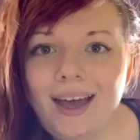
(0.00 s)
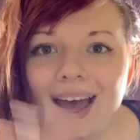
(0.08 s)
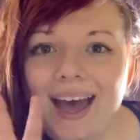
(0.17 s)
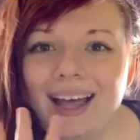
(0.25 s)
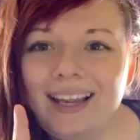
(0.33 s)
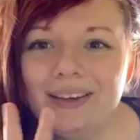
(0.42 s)

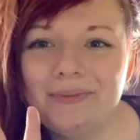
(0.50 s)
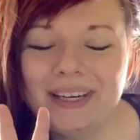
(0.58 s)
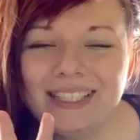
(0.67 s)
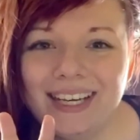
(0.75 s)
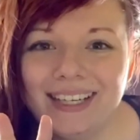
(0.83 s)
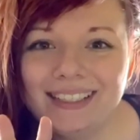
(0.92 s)
Hello, my
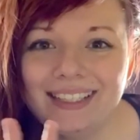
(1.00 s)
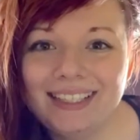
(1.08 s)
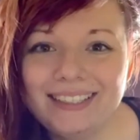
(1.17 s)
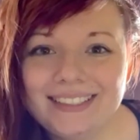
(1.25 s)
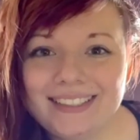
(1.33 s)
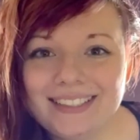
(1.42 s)

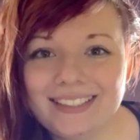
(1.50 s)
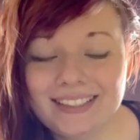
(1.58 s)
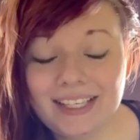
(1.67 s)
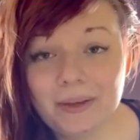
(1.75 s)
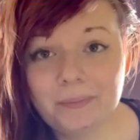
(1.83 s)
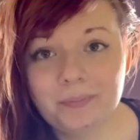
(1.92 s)
darklings.
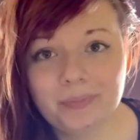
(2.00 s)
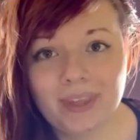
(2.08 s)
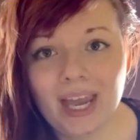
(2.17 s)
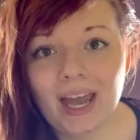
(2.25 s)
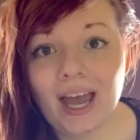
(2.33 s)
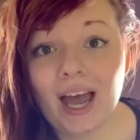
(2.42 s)

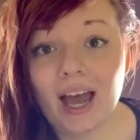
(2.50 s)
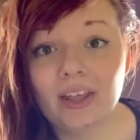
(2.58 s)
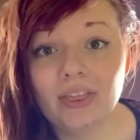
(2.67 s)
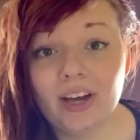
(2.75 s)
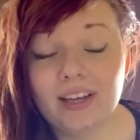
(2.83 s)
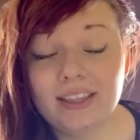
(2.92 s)
I
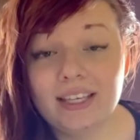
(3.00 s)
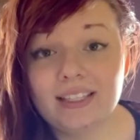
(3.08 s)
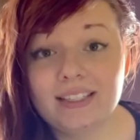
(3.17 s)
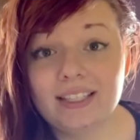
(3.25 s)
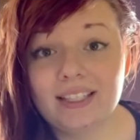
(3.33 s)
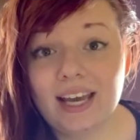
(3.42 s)
thought
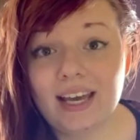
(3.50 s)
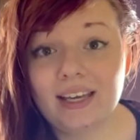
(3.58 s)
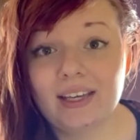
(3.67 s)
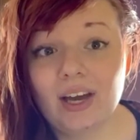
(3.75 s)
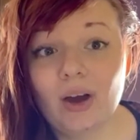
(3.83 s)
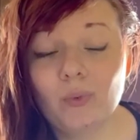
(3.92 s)
that
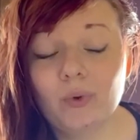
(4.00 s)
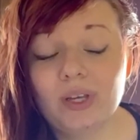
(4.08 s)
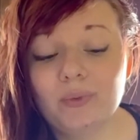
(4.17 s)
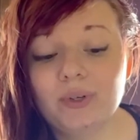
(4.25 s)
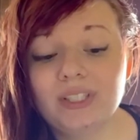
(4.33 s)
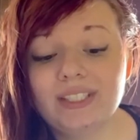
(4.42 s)
today we
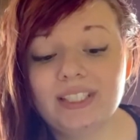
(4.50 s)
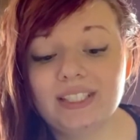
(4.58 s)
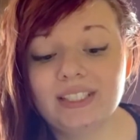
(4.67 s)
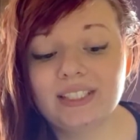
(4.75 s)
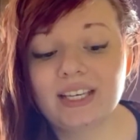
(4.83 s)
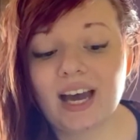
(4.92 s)
would
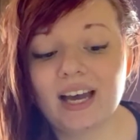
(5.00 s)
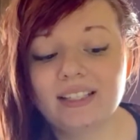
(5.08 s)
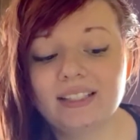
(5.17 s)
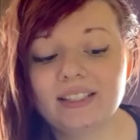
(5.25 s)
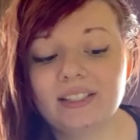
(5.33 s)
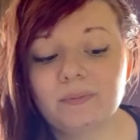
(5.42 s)

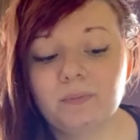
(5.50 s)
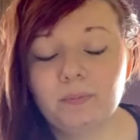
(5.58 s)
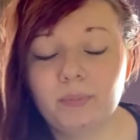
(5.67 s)
discuss